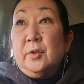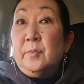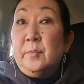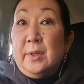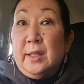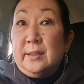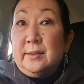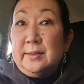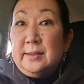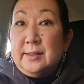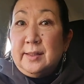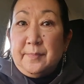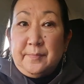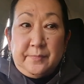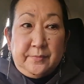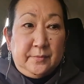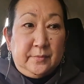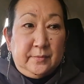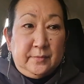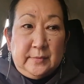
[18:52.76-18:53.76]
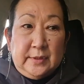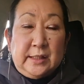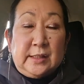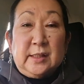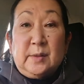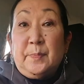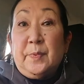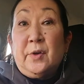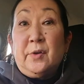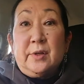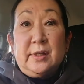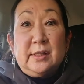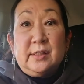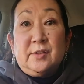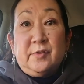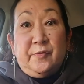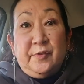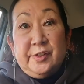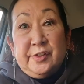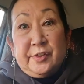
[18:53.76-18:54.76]
makes them
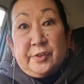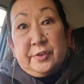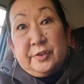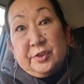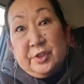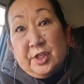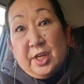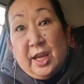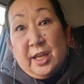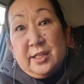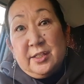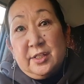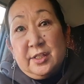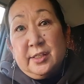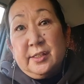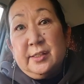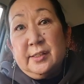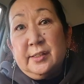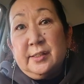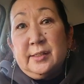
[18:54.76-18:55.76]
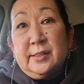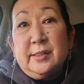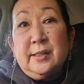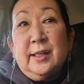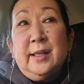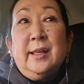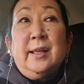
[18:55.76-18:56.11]
experience physical changes